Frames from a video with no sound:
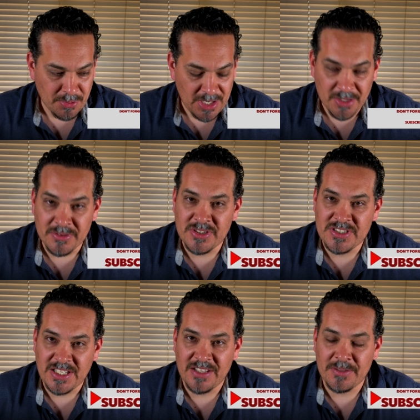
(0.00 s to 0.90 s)
proud to
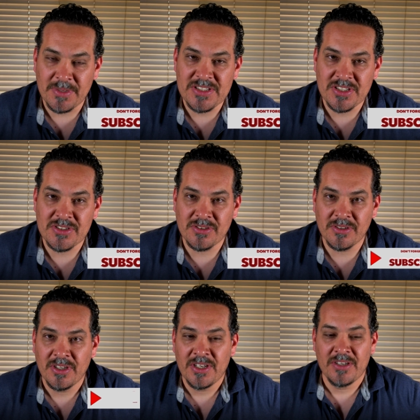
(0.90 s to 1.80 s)
say that my
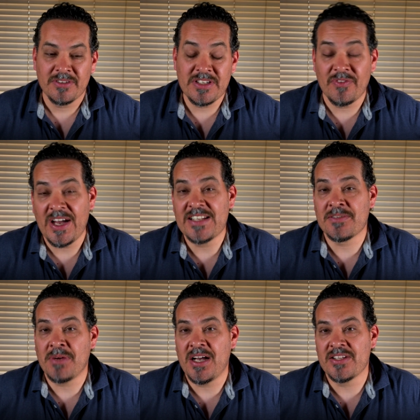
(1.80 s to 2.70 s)
sister defied
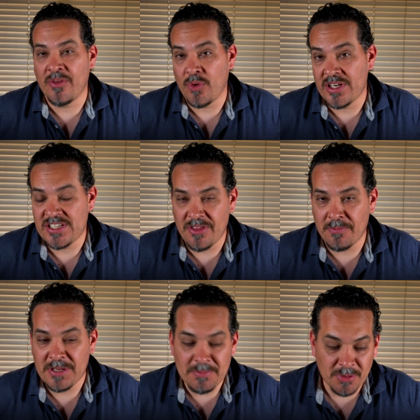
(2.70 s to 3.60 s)
some odds, whereas other
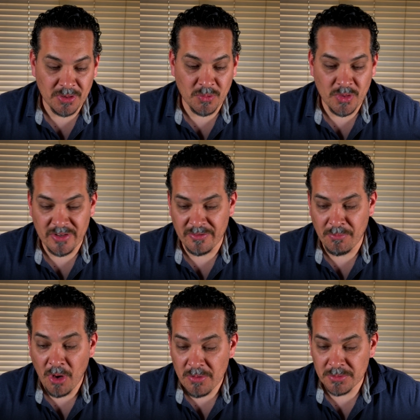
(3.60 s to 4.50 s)
people would have
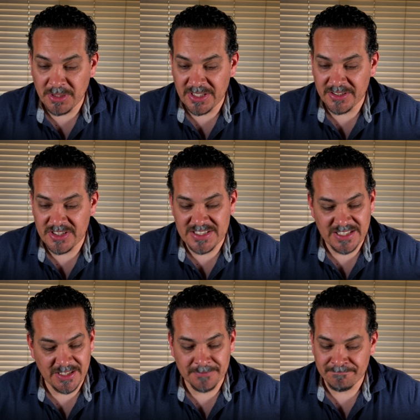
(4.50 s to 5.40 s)
probably just
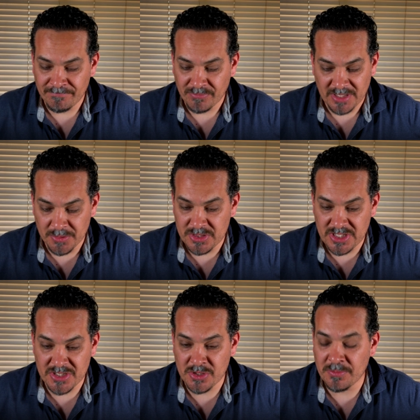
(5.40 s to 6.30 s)
said, it was
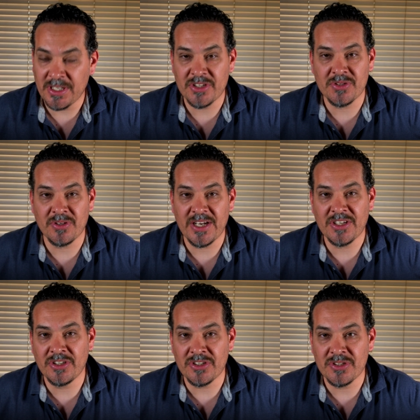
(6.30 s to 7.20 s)
just too much or I
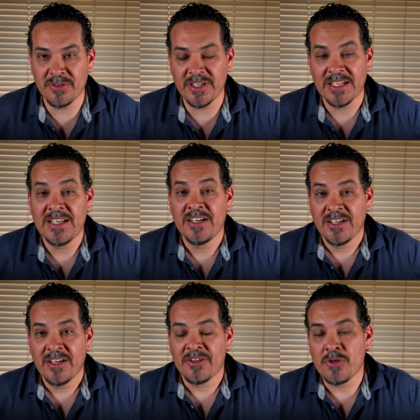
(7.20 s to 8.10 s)
couldn't do it,
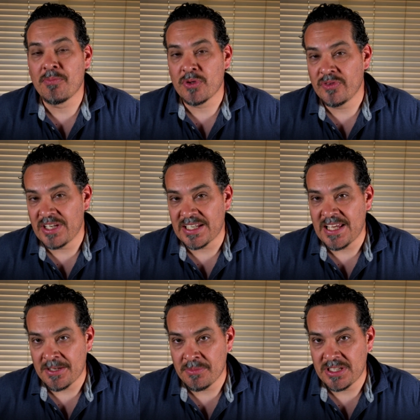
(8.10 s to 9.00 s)
you proved that it
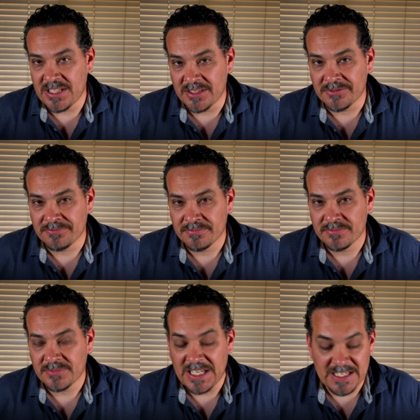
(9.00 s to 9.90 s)
can be done.
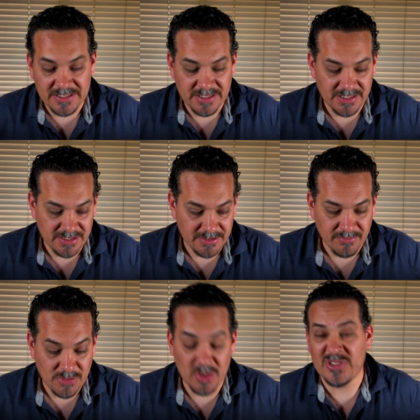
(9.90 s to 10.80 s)
And uh,
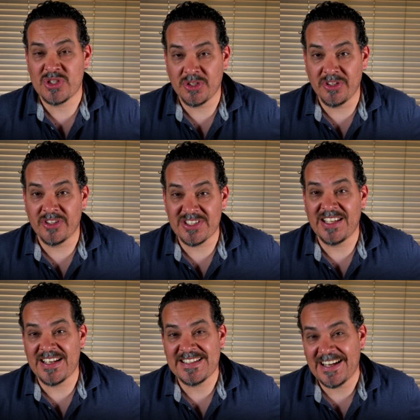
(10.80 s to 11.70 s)
you also showed that there's a
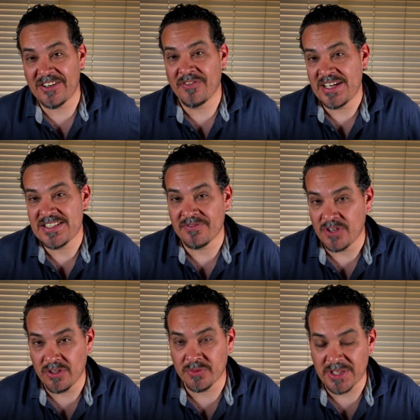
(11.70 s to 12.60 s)
lot of sacrifice
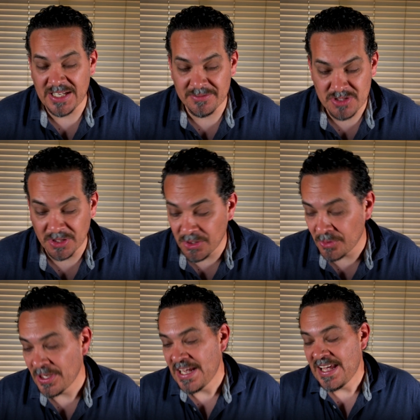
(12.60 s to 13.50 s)
involved with that. So